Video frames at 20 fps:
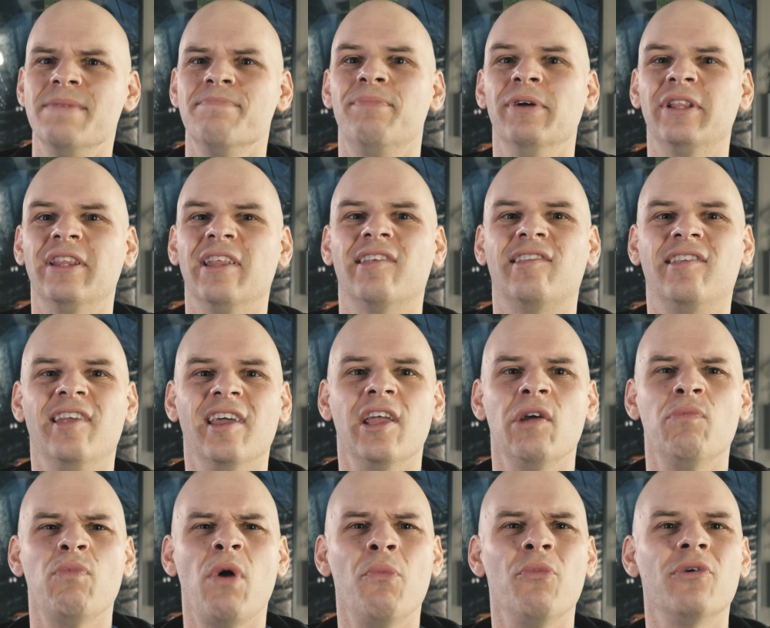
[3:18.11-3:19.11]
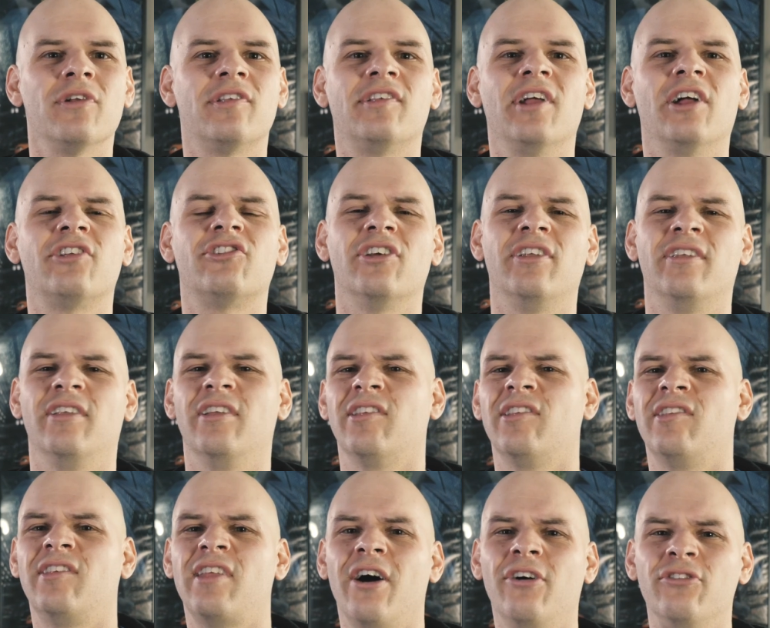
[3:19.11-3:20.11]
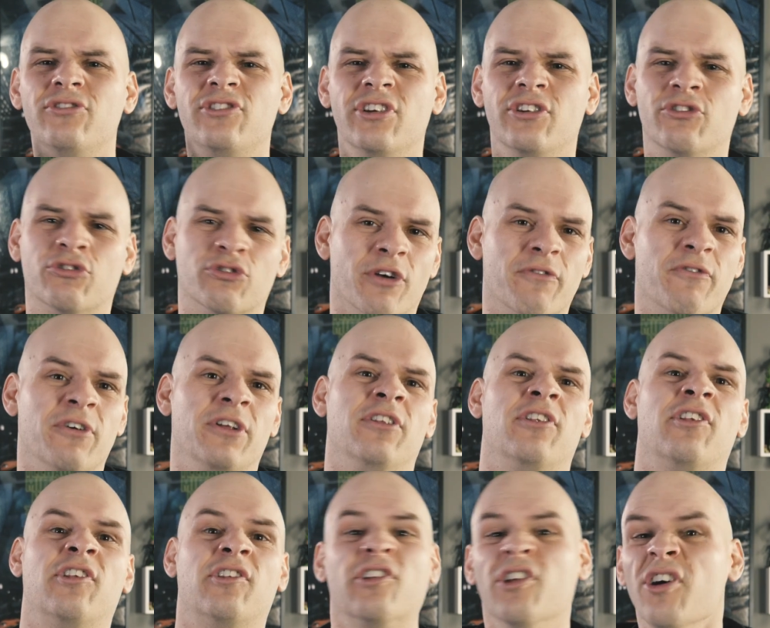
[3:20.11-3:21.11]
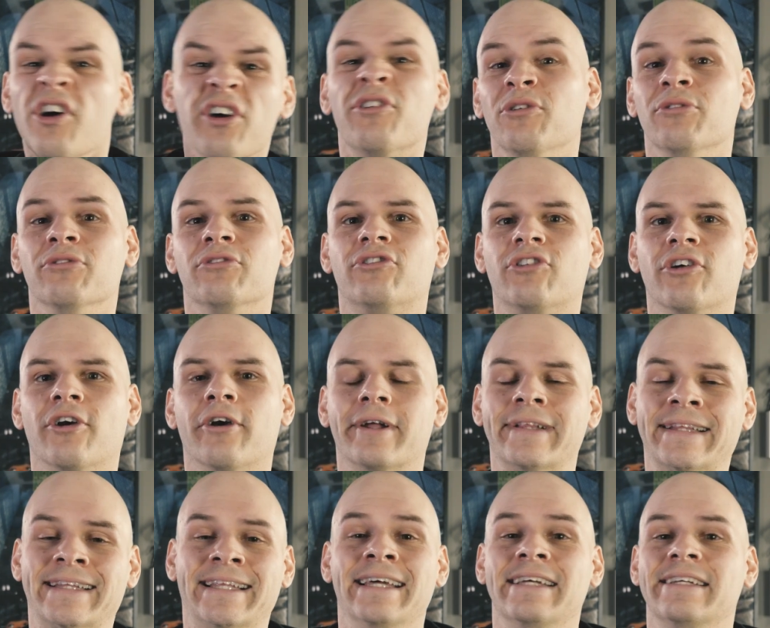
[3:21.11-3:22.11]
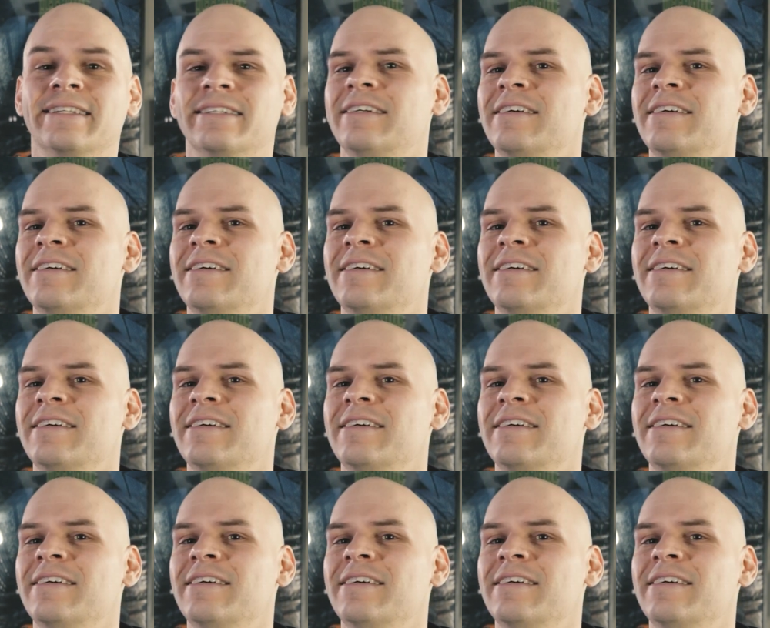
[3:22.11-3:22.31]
But the second one was such a nostalgia-driven circle jerk that